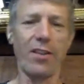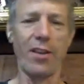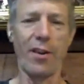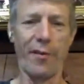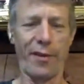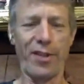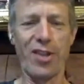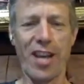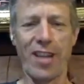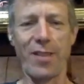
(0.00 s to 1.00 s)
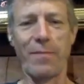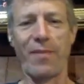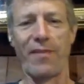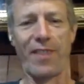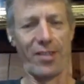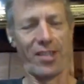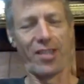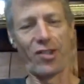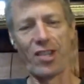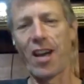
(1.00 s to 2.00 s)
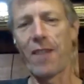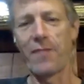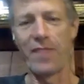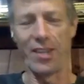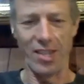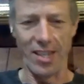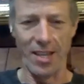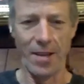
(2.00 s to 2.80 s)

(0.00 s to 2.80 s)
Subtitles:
you know, free jazz improvisation. Obviously,